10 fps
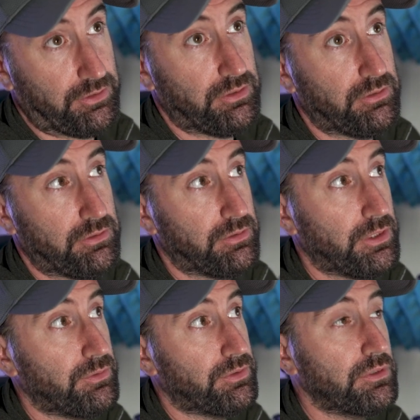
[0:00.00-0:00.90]

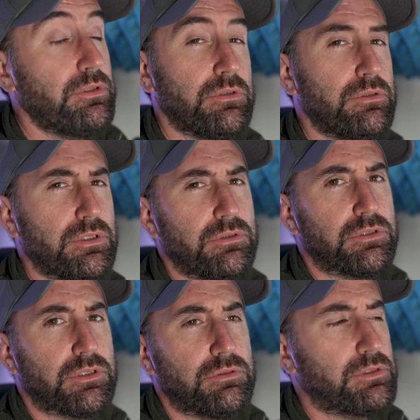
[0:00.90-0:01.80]
Do, do,
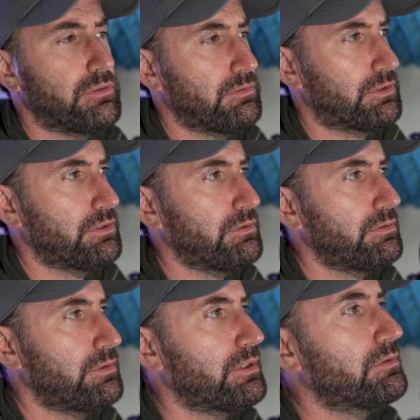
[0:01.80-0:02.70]

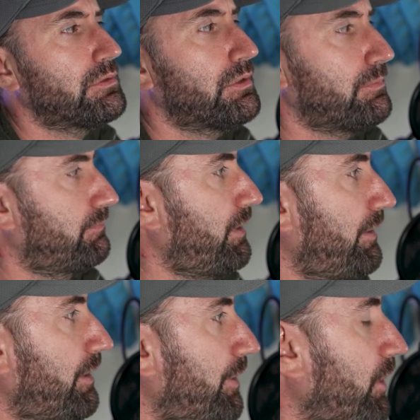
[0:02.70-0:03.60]
do, ah, here we